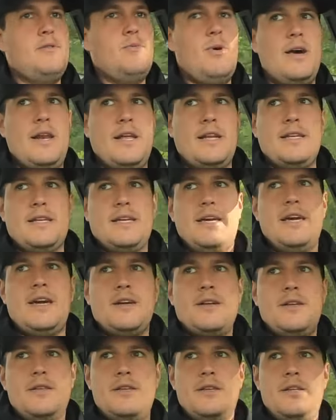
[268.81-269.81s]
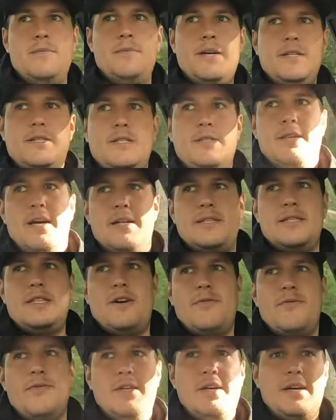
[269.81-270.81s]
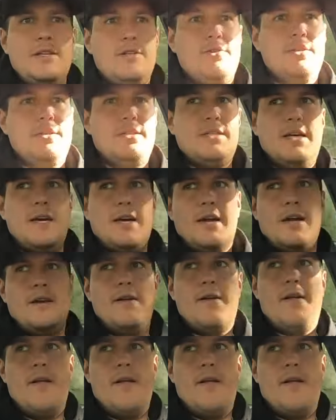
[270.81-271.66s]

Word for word: wanting to kick a little bit, so that's definitely interesting.